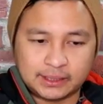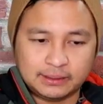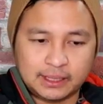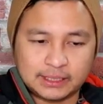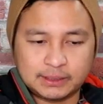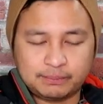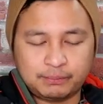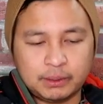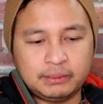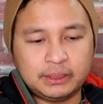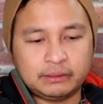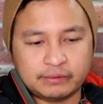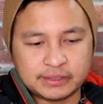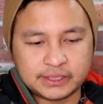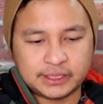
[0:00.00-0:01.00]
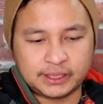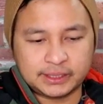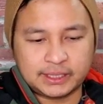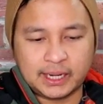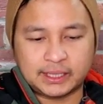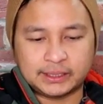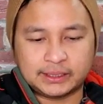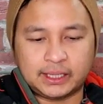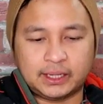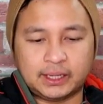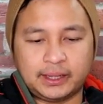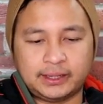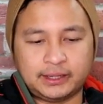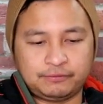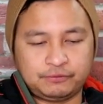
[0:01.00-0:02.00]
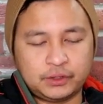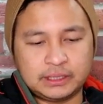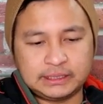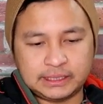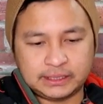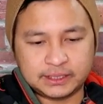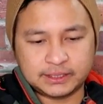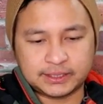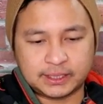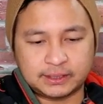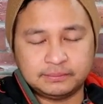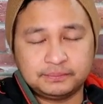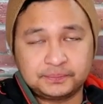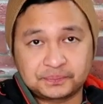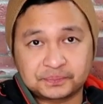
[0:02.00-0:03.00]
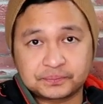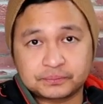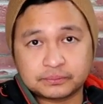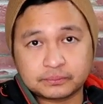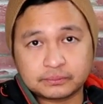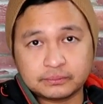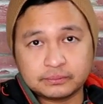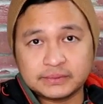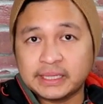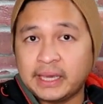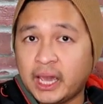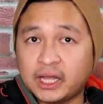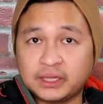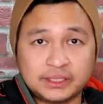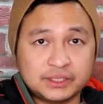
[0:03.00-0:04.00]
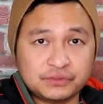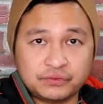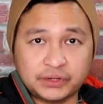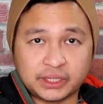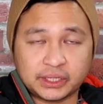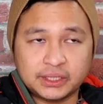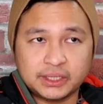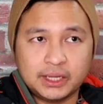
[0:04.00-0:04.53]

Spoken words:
As a permanent resident in Canada, and if you're a citizen, health is free.